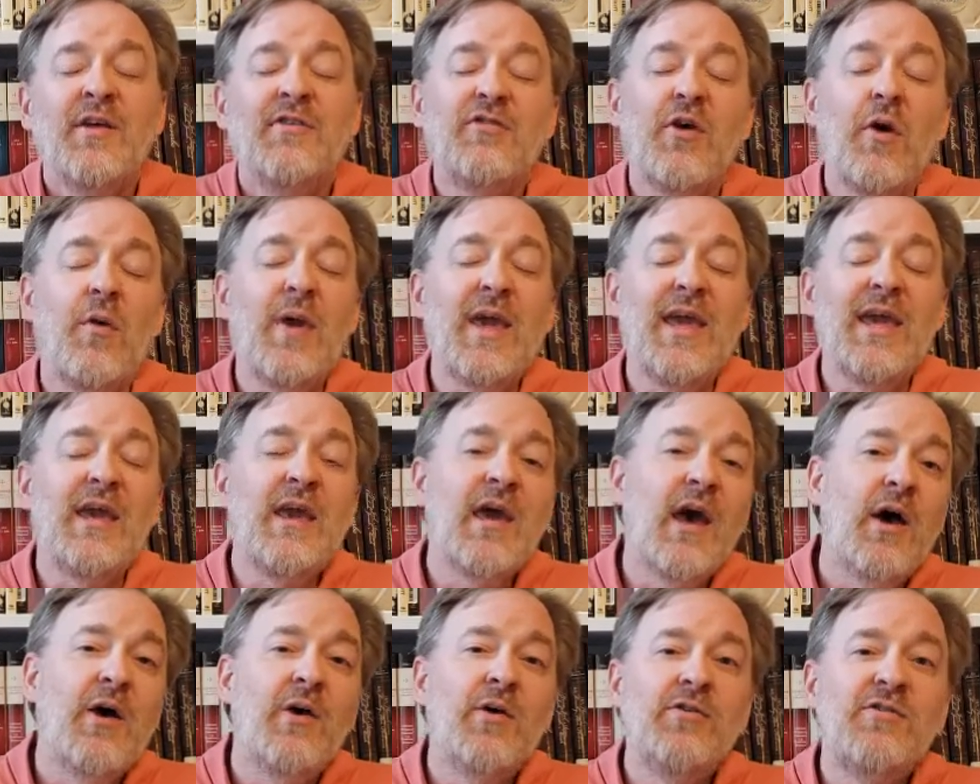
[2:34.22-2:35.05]
So he
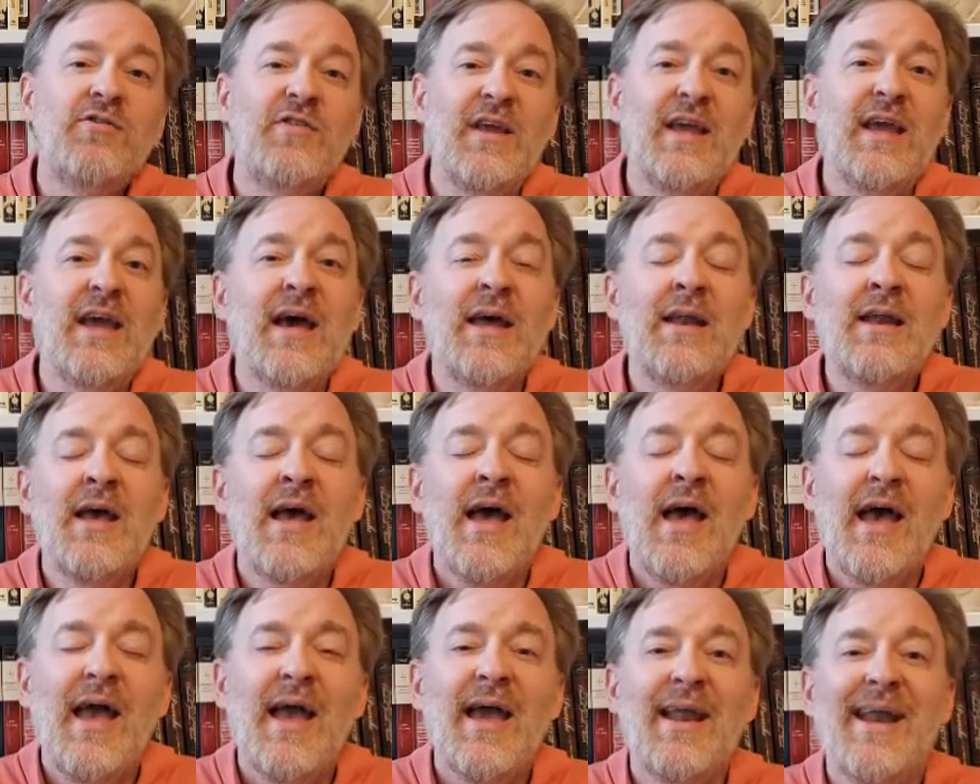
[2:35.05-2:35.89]
goes in,
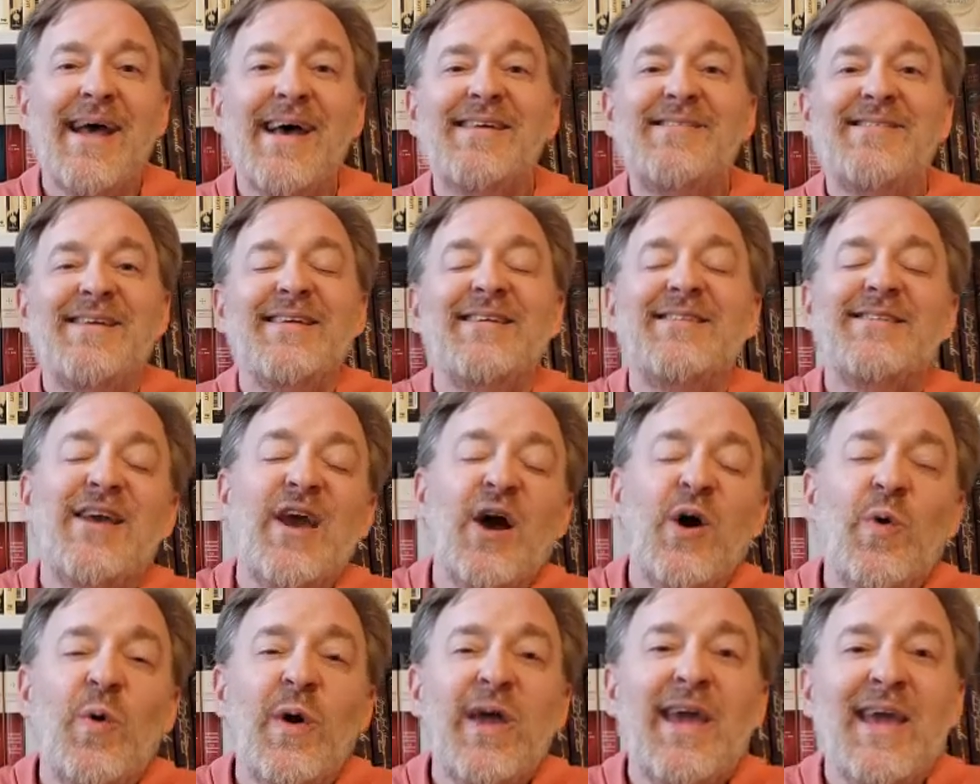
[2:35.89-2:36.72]
and as he's
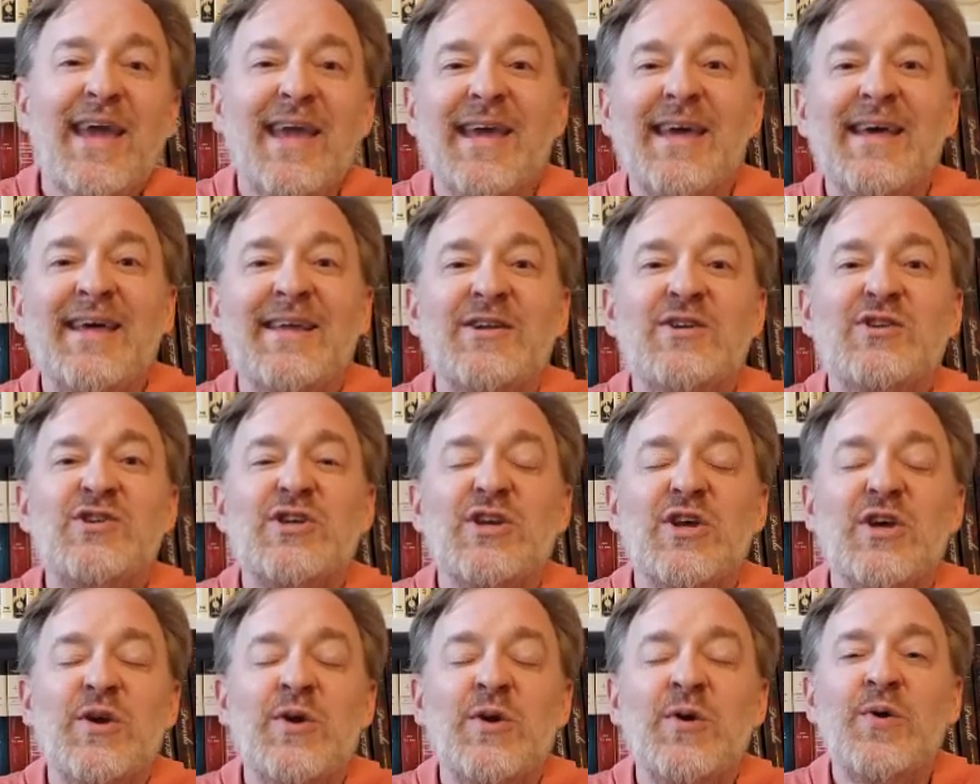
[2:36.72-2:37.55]
going
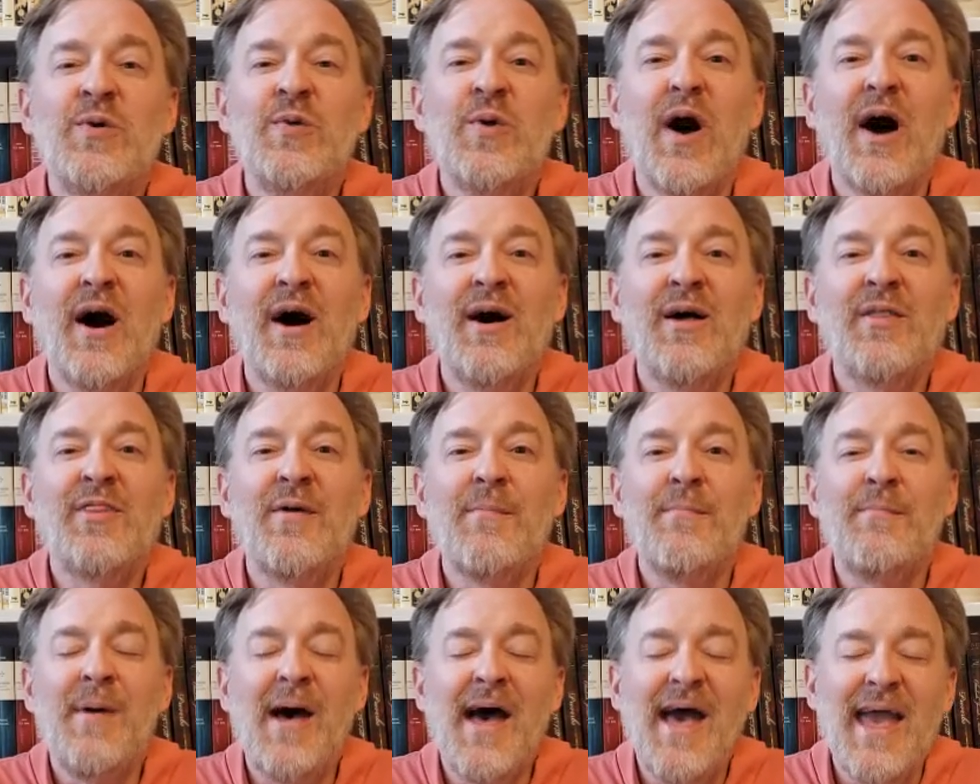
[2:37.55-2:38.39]
into
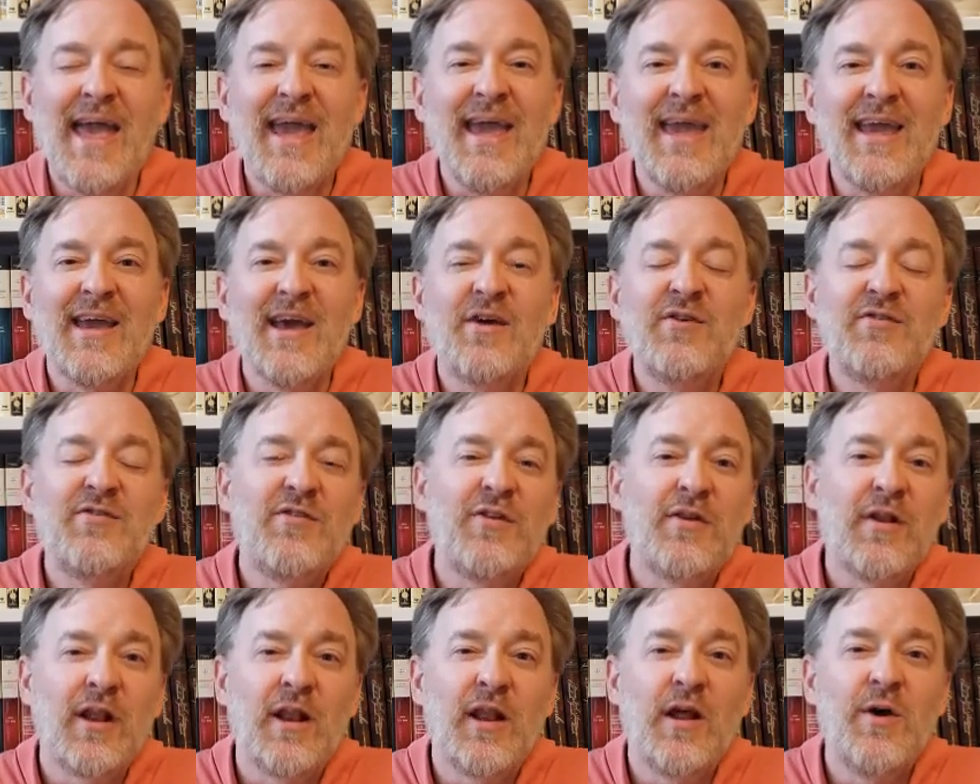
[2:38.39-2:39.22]
the bank, he goes
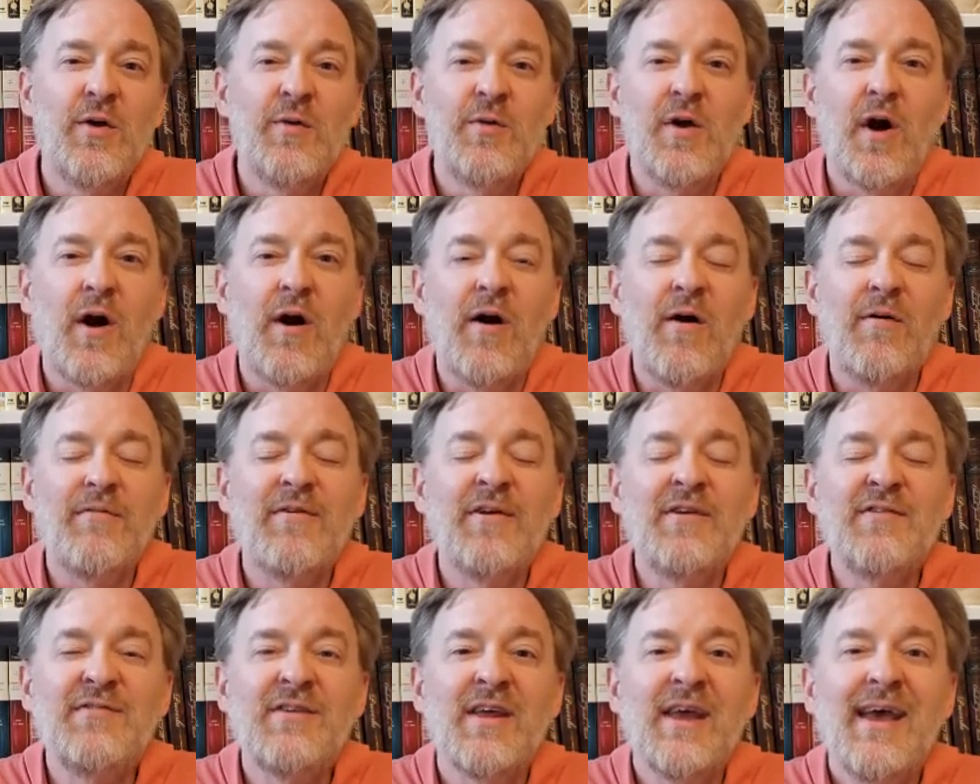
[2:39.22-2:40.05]
to the loan
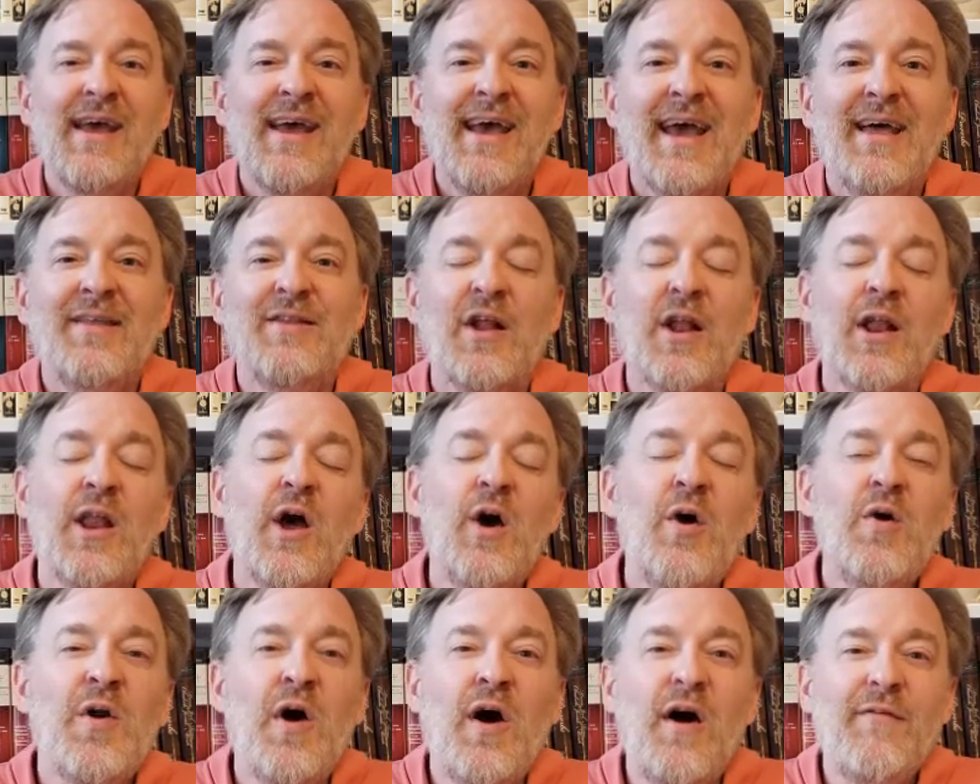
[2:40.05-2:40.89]
office, and the
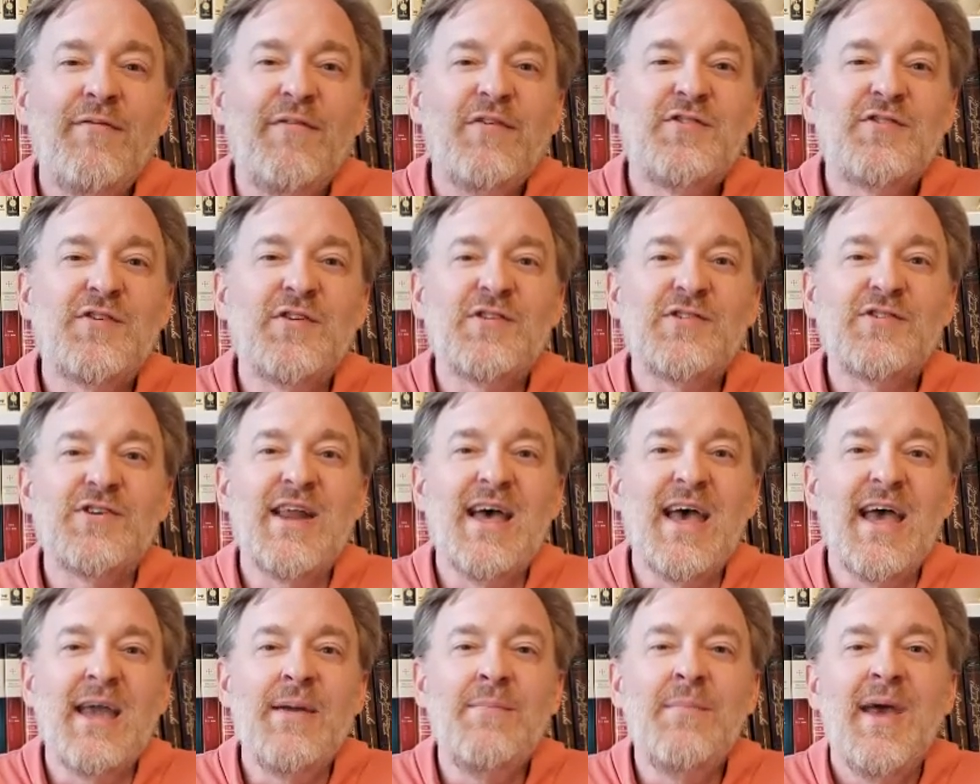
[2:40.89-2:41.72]
loan officer's
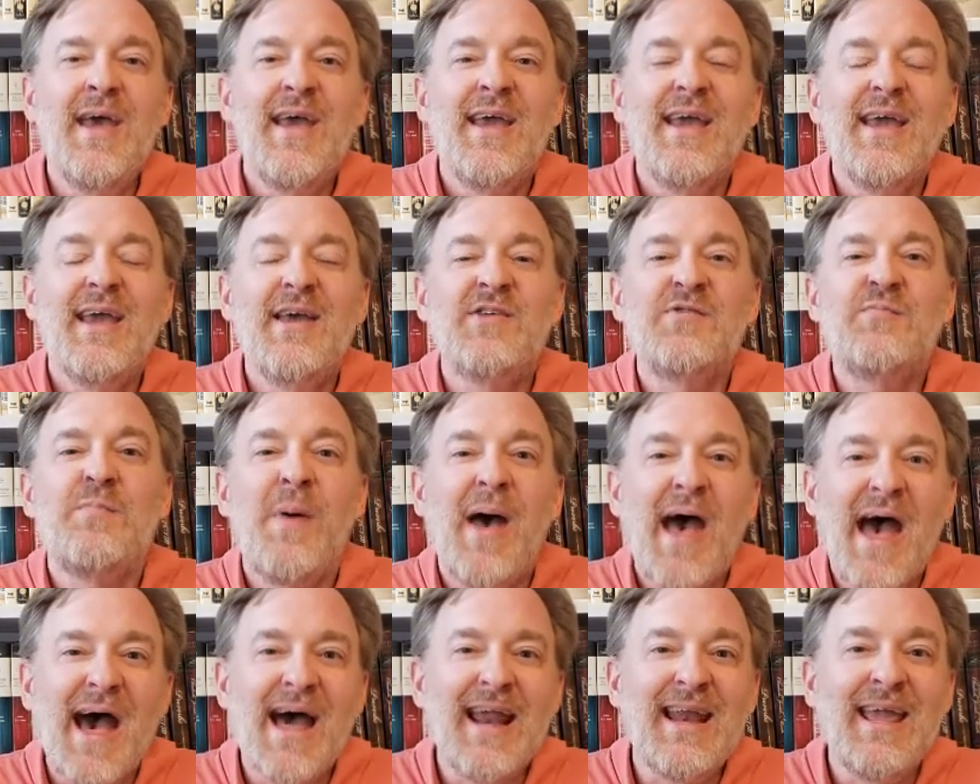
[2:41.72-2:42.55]
name is
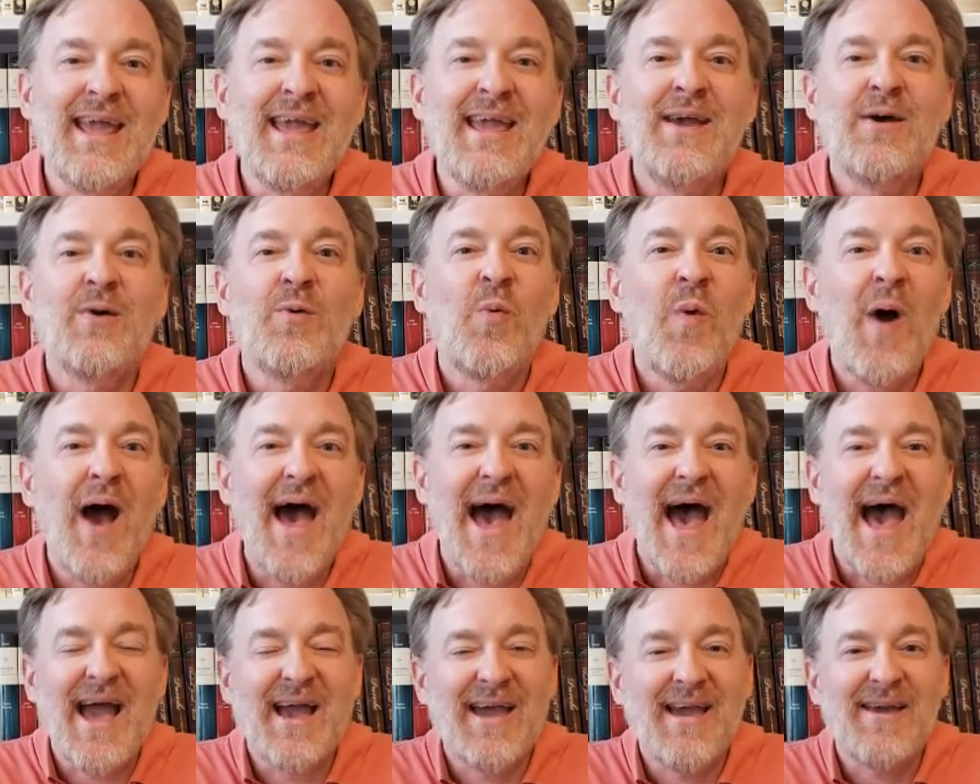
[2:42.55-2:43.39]
Patty
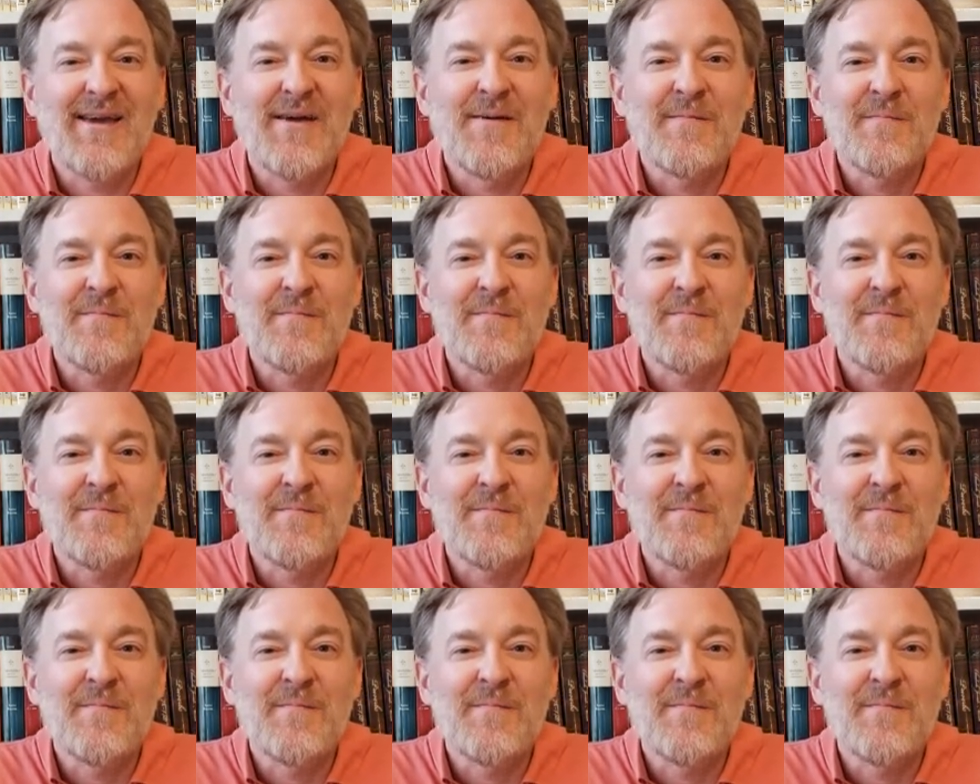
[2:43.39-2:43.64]
Whack.